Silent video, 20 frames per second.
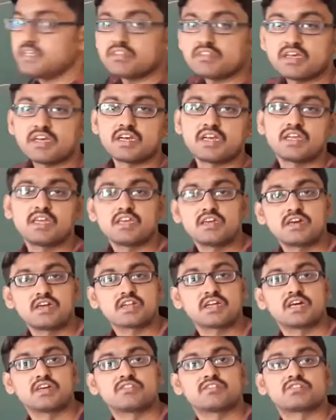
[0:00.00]
is a here
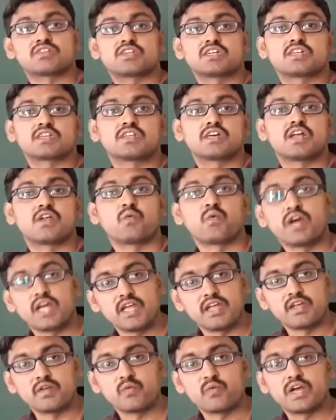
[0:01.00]
constructor.
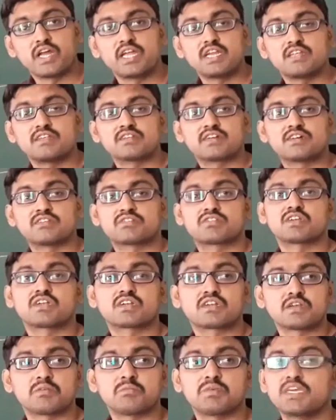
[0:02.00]
Why it is
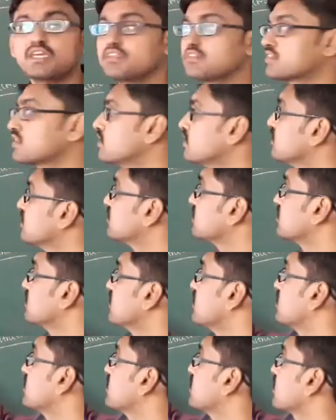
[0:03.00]
constructor means, see,
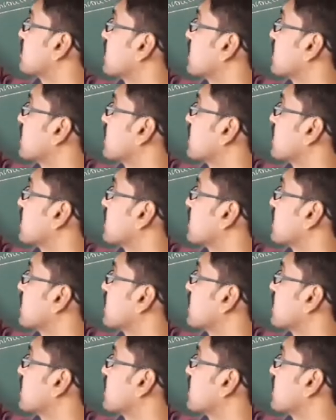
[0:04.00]
the